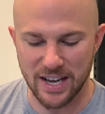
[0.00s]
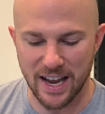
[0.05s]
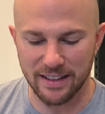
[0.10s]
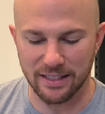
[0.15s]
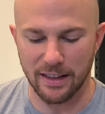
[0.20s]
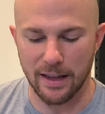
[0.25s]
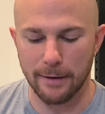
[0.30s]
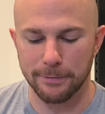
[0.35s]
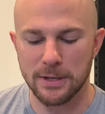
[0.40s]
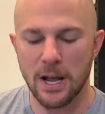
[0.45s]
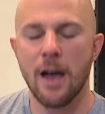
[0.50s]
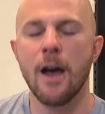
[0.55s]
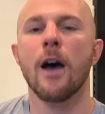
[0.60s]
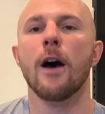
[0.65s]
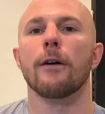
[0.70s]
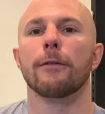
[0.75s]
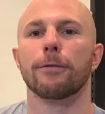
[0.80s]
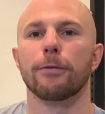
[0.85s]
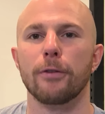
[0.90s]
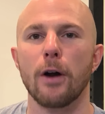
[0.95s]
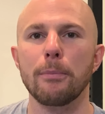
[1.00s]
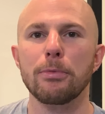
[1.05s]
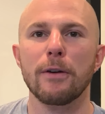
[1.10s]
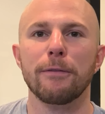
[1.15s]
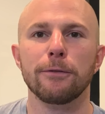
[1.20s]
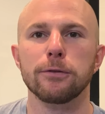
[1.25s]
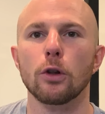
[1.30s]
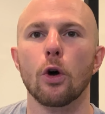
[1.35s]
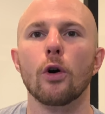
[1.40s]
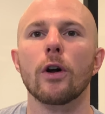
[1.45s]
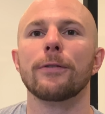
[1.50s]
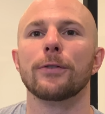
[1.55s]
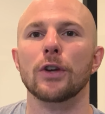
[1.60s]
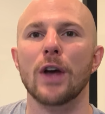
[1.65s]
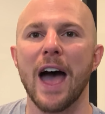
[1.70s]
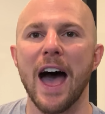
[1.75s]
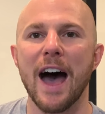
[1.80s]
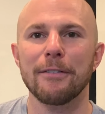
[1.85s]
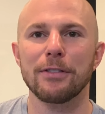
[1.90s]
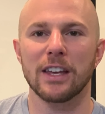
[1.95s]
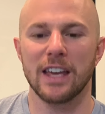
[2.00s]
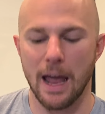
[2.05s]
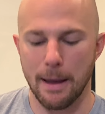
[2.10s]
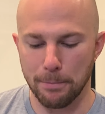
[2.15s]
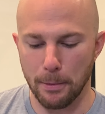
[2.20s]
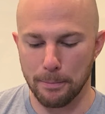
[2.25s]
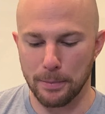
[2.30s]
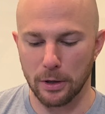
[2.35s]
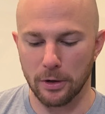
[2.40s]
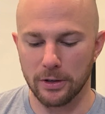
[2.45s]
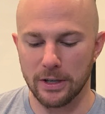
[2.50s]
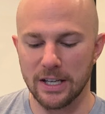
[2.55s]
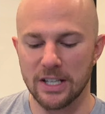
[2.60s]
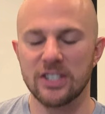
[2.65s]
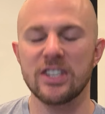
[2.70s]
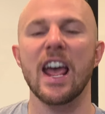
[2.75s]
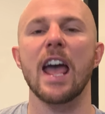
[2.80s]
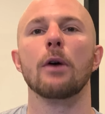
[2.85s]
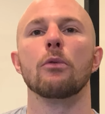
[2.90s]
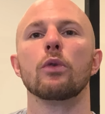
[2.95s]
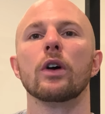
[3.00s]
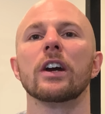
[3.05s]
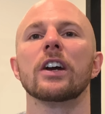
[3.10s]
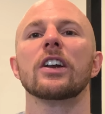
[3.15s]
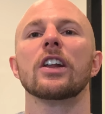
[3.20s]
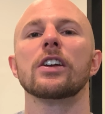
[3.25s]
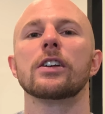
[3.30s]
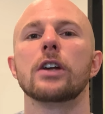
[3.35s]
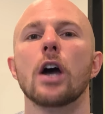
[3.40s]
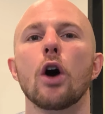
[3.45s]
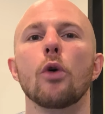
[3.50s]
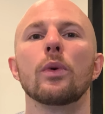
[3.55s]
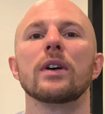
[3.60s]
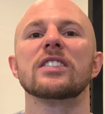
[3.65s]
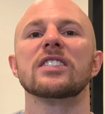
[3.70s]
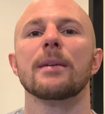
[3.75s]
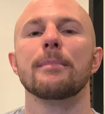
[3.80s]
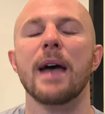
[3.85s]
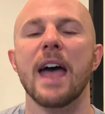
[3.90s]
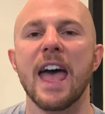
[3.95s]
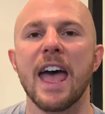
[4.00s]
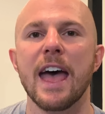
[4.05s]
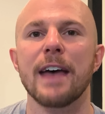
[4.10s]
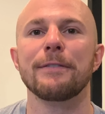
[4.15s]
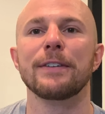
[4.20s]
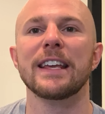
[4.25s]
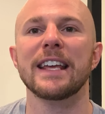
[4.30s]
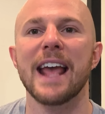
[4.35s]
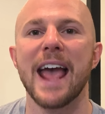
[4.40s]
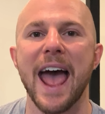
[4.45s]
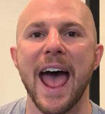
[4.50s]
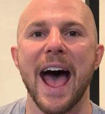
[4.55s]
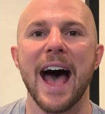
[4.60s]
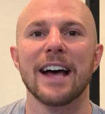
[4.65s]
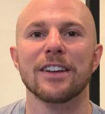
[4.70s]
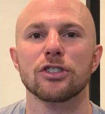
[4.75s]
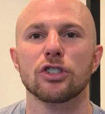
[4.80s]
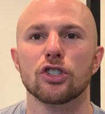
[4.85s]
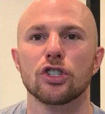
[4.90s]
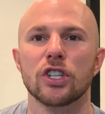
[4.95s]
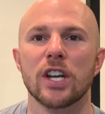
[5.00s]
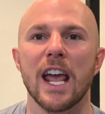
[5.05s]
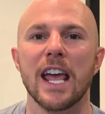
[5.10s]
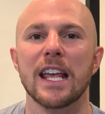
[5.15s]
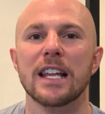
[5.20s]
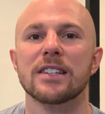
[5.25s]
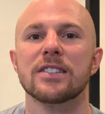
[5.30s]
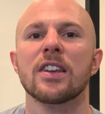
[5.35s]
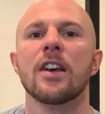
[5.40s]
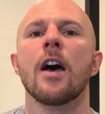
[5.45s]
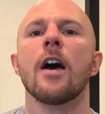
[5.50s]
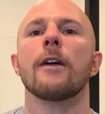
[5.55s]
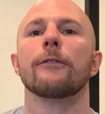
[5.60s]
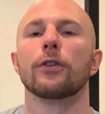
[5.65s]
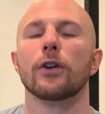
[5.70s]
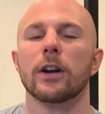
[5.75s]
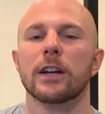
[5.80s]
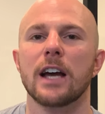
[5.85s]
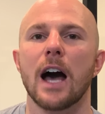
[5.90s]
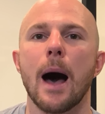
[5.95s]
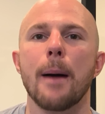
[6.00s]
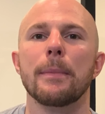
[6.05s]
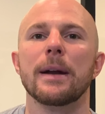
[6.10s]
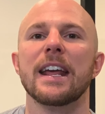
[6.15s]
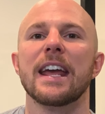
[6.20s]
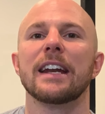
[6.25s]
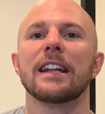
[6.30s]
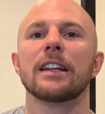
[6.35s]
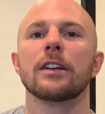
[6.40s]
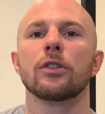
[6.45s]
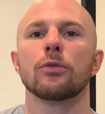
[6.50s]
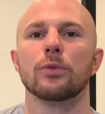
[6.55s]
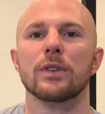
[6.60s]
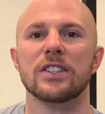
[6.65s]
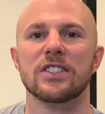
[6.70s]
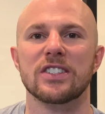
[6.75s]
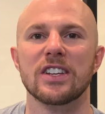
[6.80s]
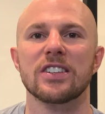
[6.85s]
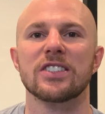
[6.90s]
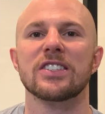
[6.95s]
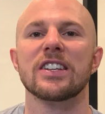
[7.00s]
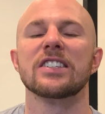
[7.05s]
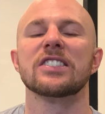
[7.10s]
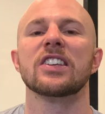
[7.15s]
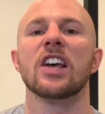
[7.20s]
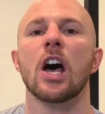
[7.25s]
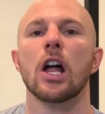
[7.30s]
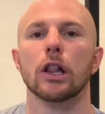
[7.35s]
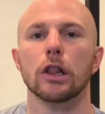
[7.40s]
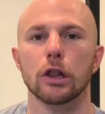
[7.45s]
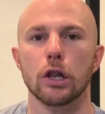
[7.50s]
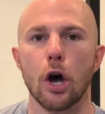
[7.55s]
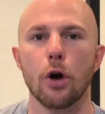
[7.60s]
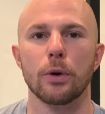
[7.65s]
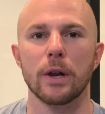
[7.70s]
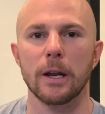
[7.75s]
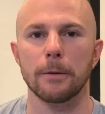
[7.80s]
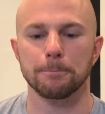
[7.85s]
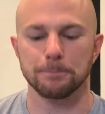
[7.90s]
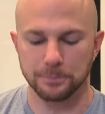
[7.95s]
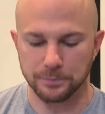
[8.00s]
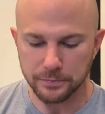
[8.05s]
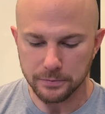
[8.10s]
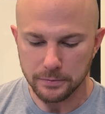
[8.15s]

deadlift from the floor if you have the capabilities, and we're gonna go with some heavy ass chains for accommodating resistance loading.